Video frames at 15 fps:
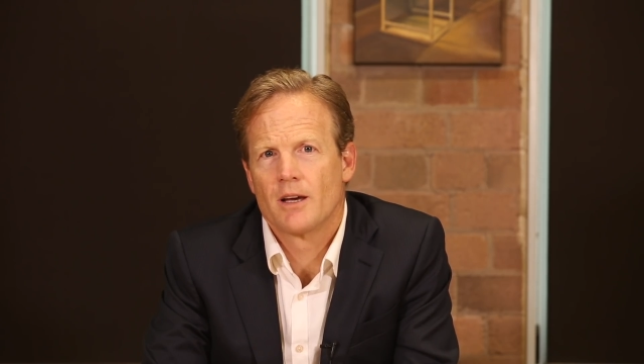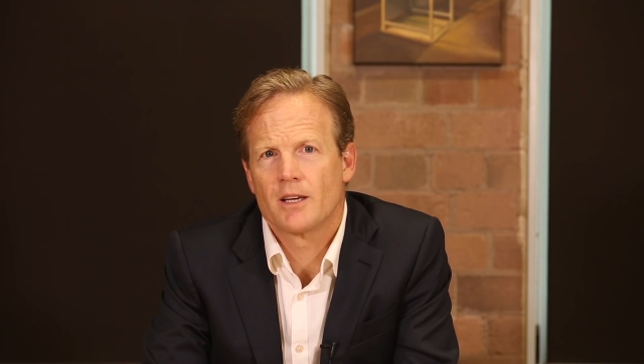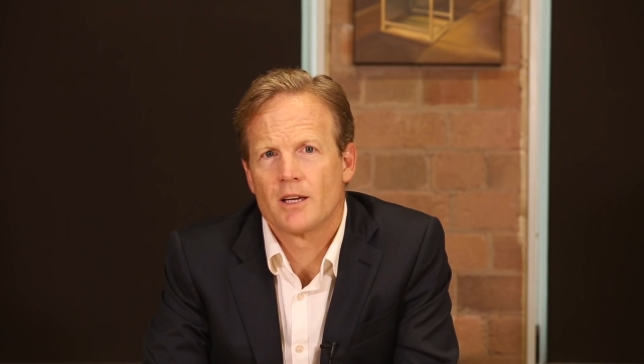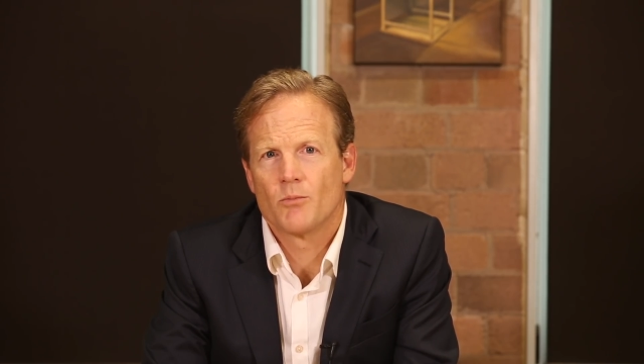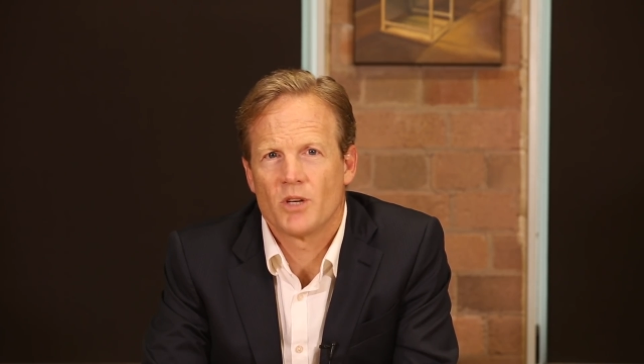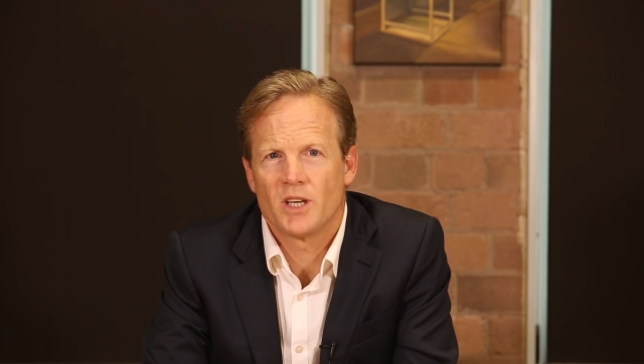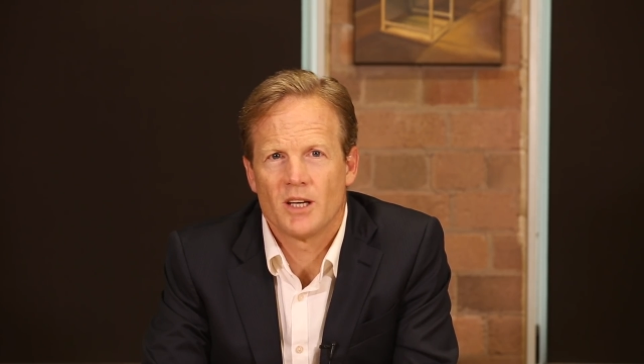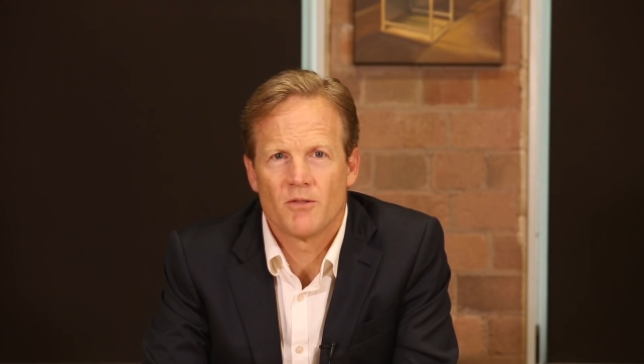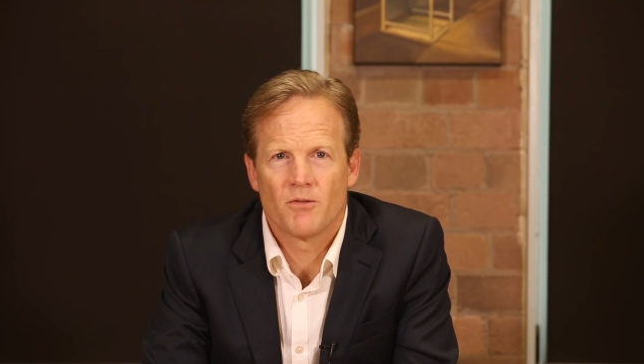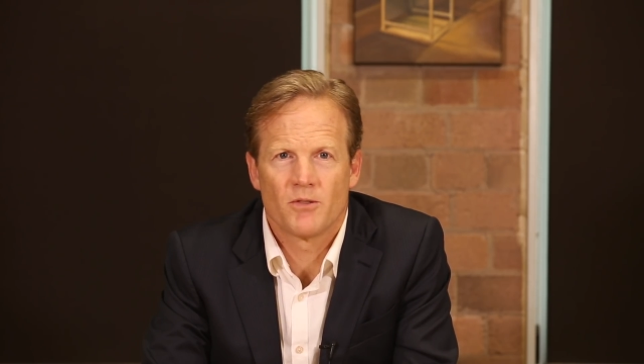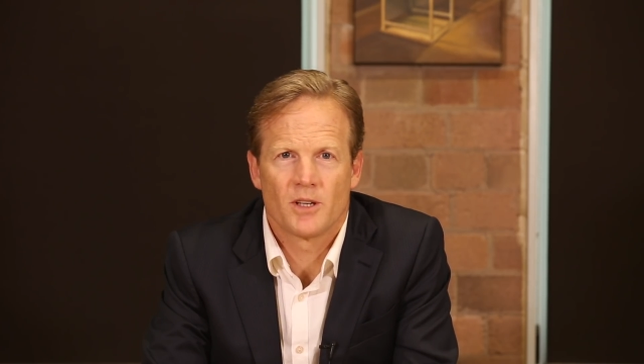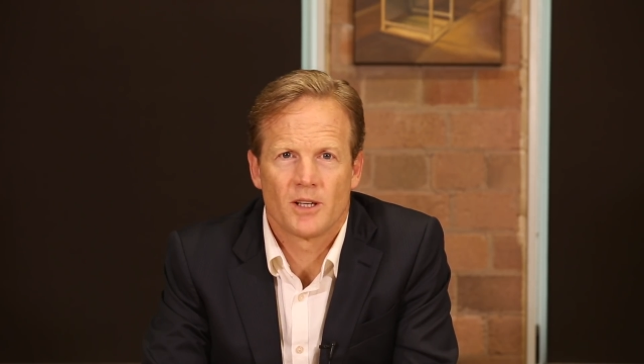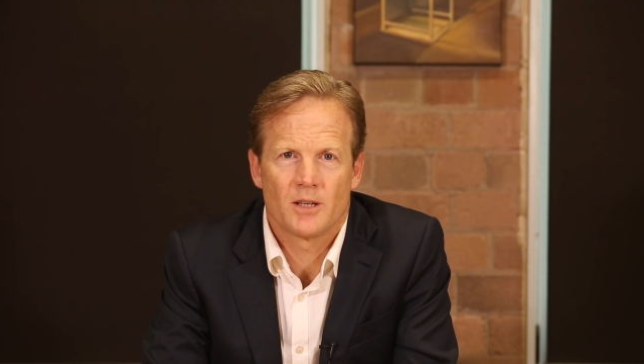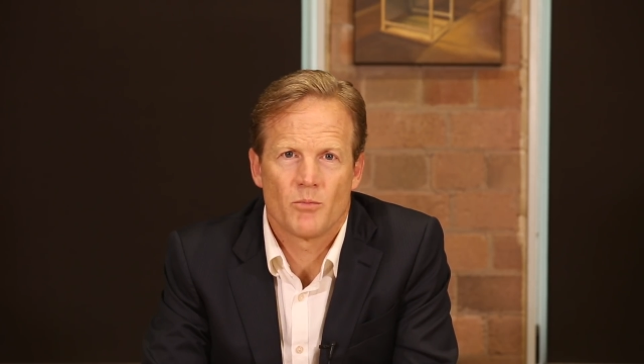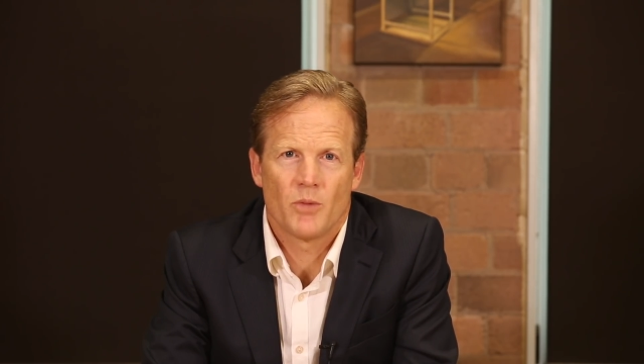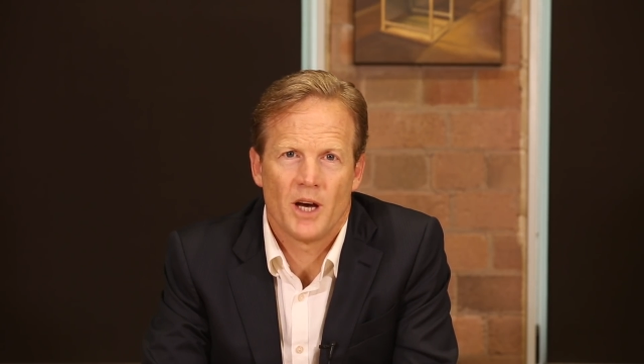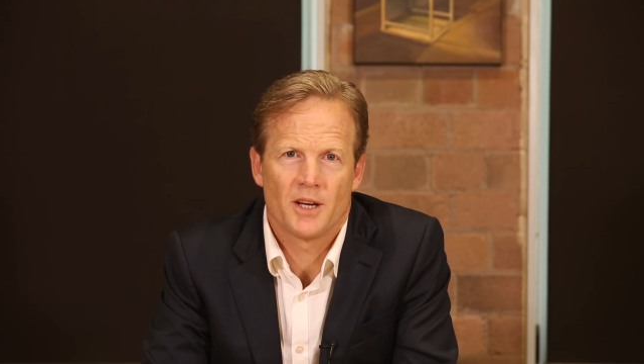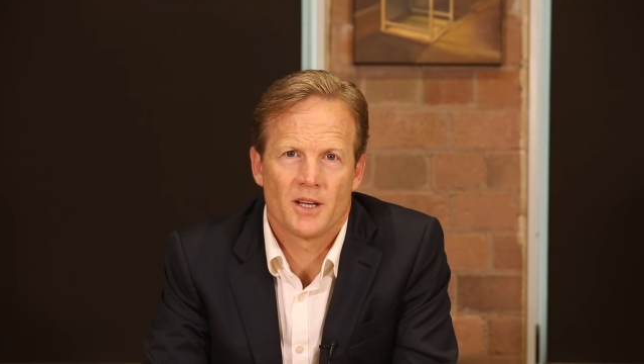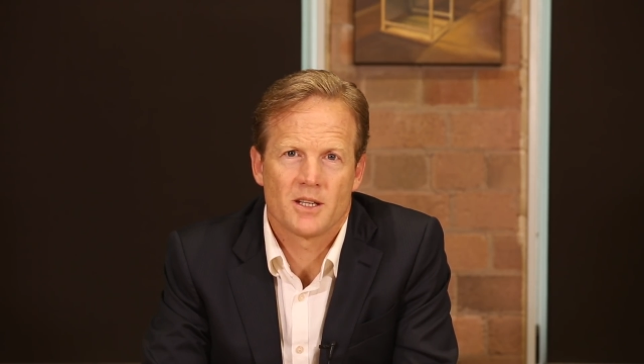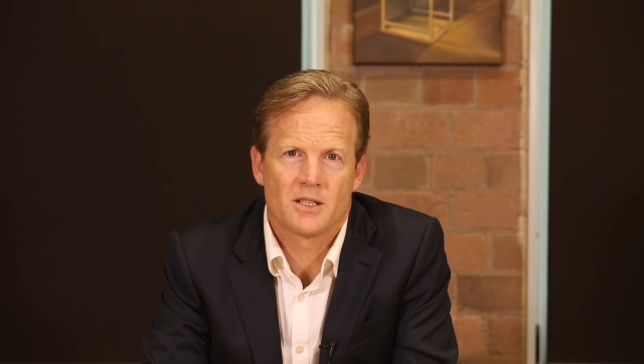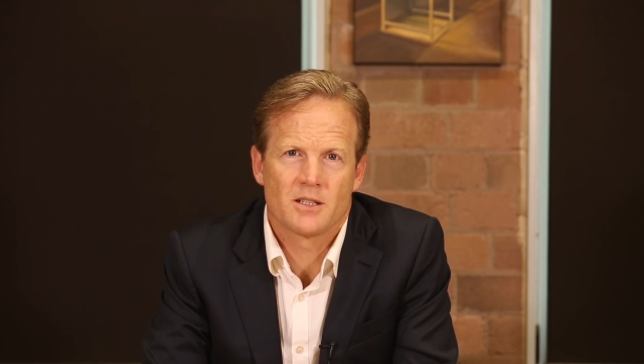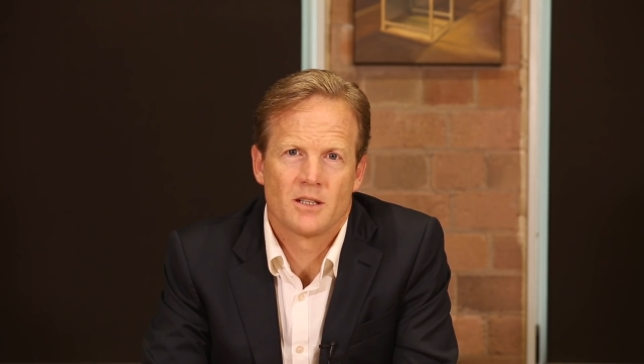can be unfairly
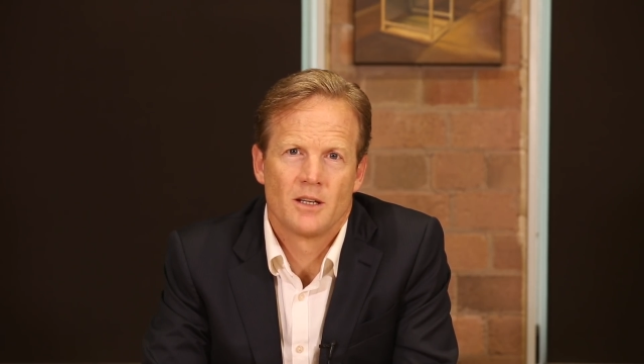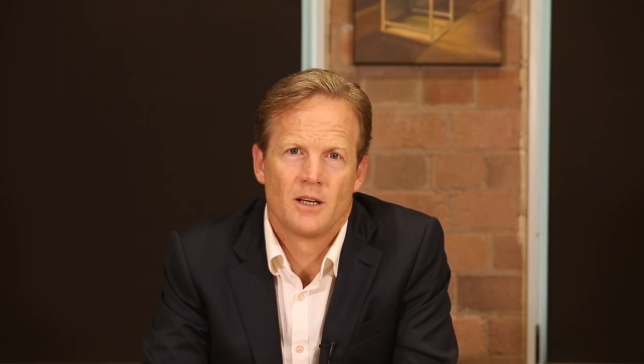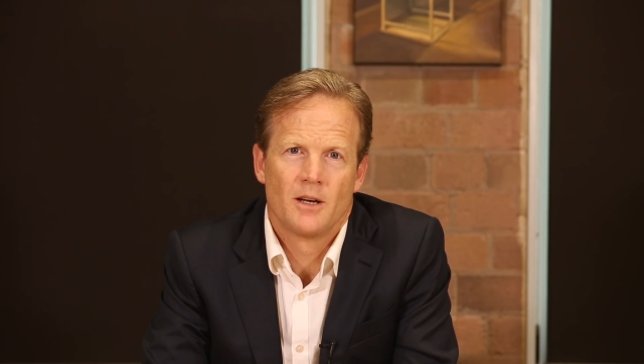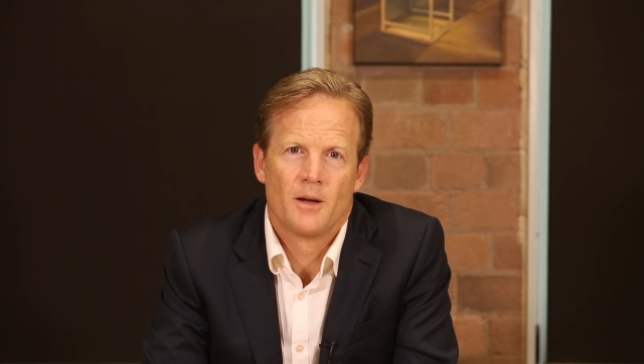punished,